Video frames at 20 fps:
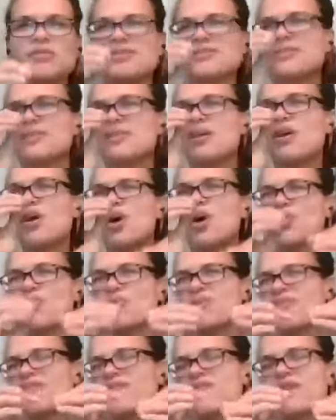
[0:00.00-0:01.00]
Is it
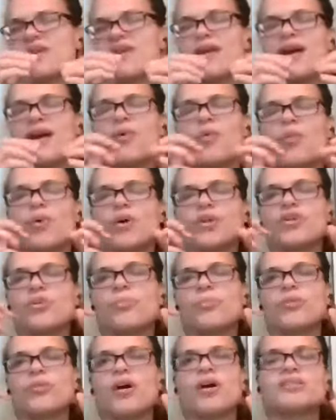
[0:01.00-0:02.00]
really figuring out what your
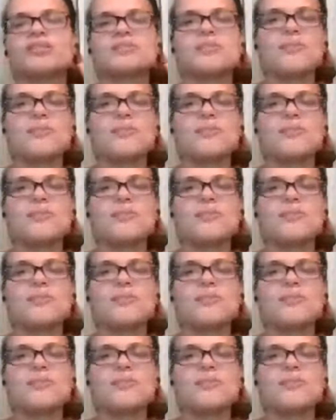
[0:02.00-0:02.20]
blog's